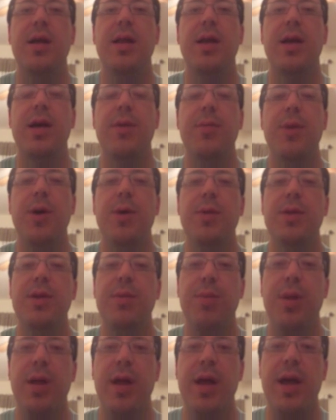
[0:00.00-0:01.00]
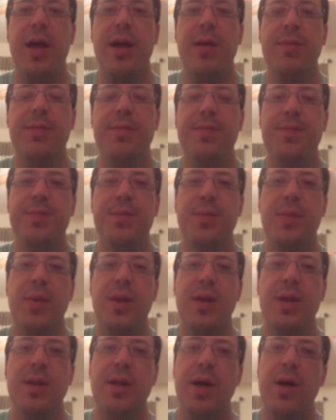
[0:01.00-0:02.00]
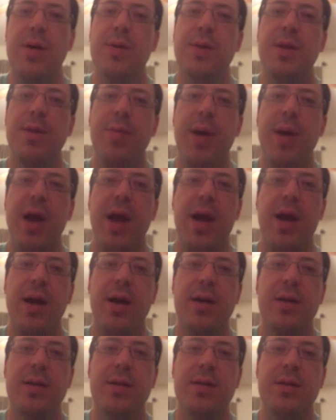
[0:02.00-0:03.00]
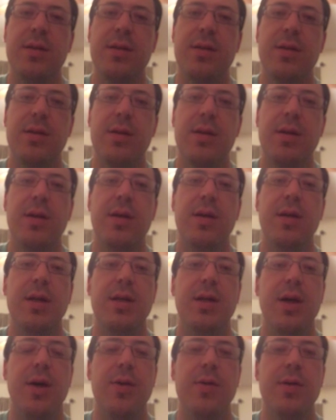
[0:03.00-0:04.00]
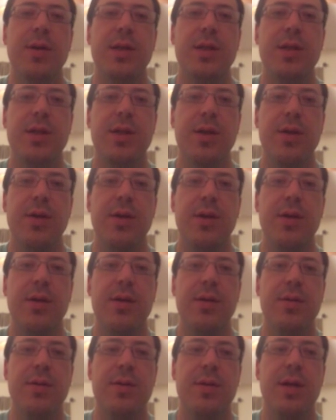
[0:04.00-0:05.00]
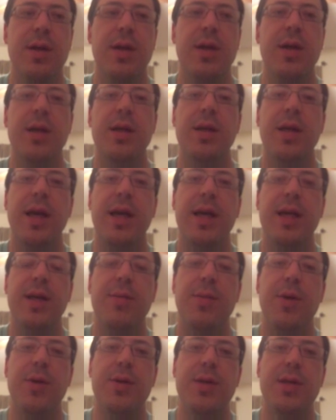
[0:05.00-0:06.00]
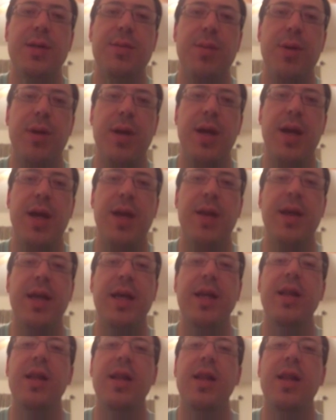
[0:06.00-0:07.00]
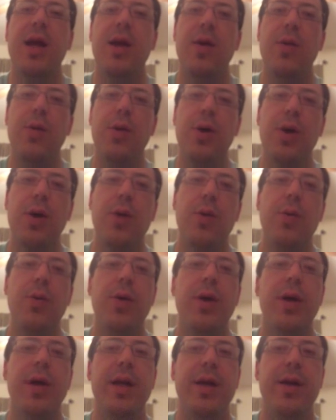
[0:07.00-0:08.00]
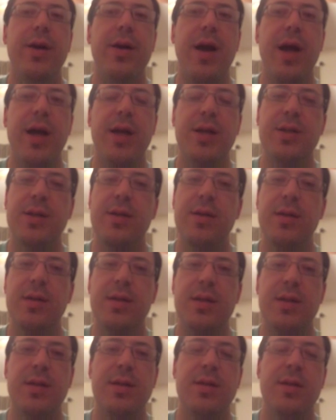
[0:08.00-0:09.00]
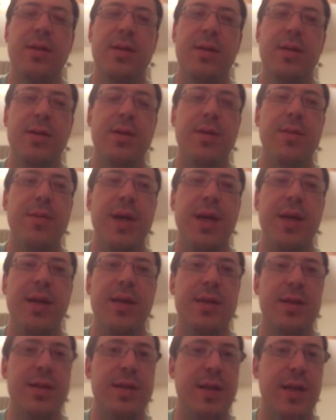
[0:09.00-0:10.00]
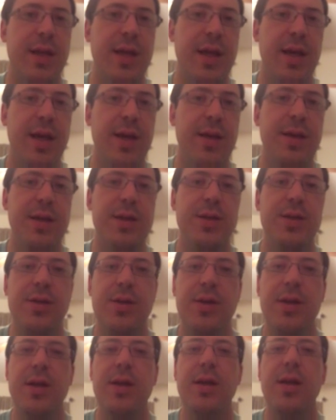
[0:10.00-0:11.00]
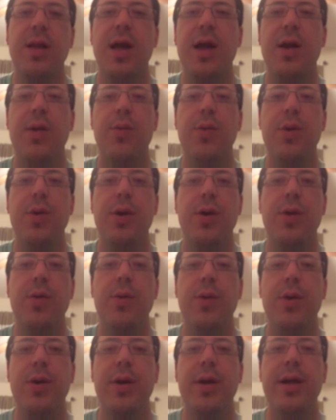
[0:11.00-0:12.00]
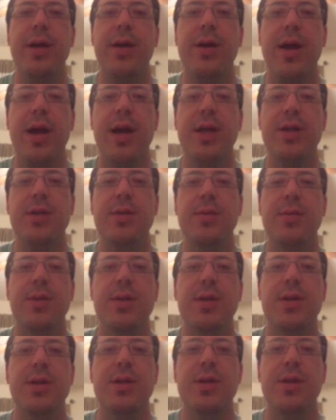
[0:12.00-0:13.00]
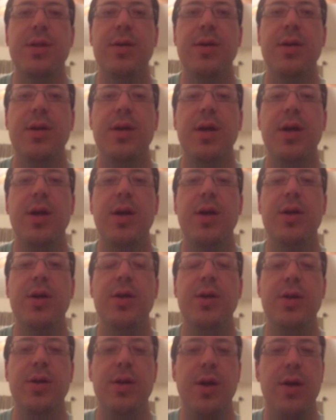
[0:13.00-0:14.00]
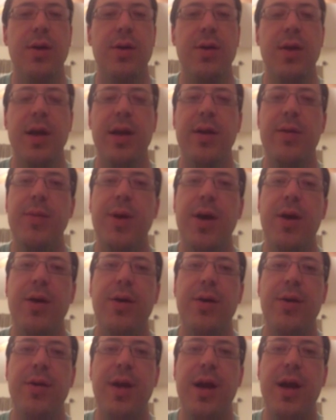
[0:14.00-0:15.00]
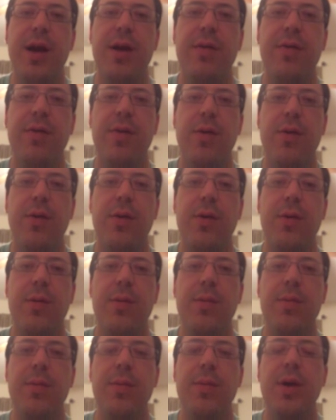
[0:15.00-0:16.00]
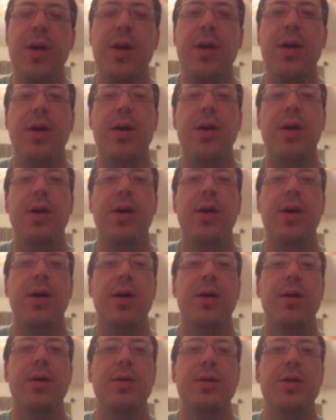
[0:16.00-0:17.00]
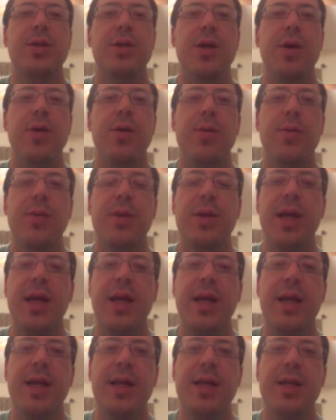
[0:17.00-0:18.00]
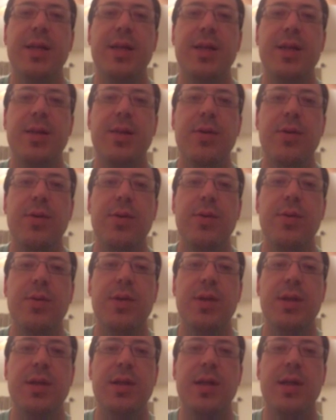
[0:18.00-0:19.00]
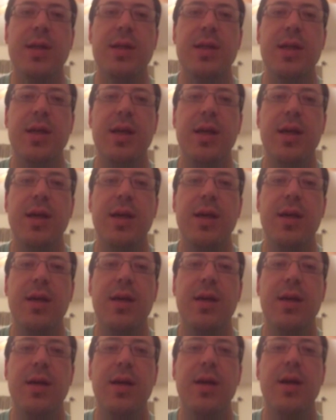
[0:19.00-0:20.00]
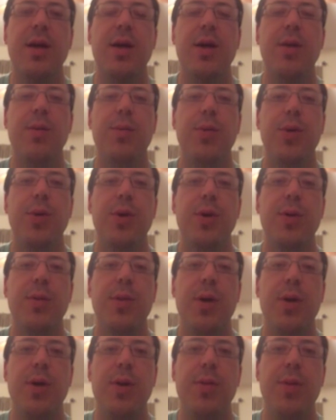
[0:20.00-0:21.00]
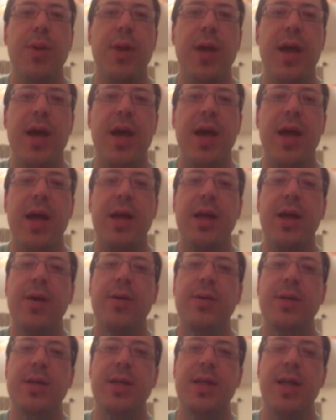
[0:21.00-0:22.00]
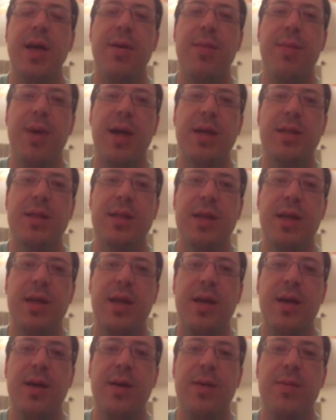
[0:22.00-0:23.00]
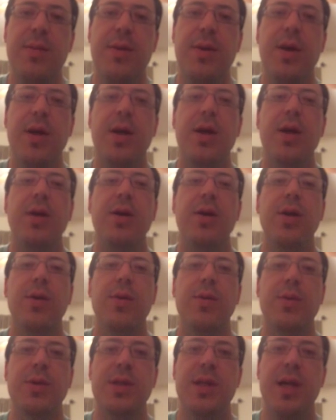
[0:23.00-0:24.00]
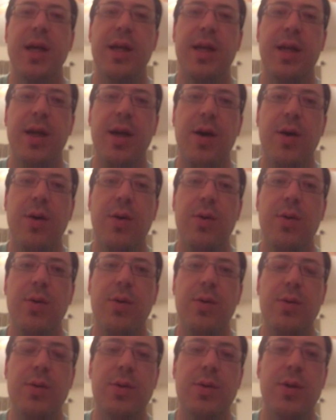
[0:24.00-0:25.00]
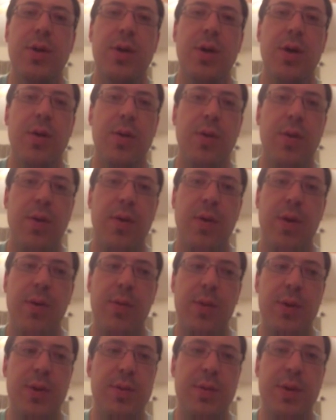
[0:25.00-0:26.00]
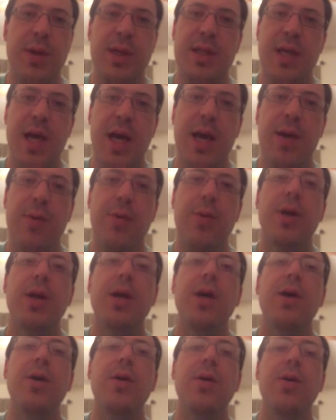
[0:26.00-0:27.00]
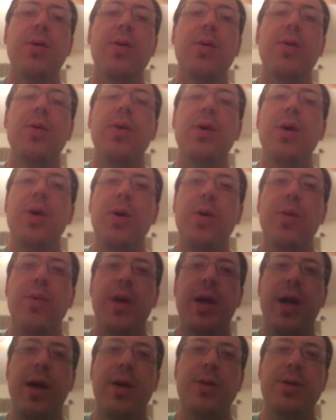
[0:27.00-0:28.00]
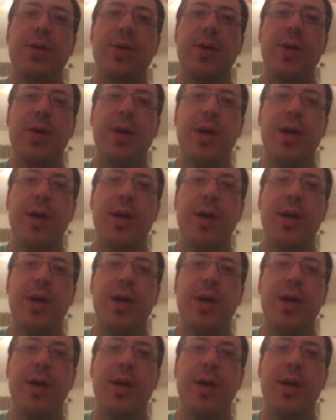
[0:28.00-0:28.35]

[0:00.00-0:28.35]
They come up with a plan. They talk with the parents. They talk with the student. They get them on this plan. They get a lot of one-on-one interaction. To me, this is the key in this. You're getting a lot of one-on-one interaction with the student. You let them know you're there for them. Showing them what they need to do to succeed, putting them on a plan, going step by step. We're setting goals. Once we attain one goal, we go to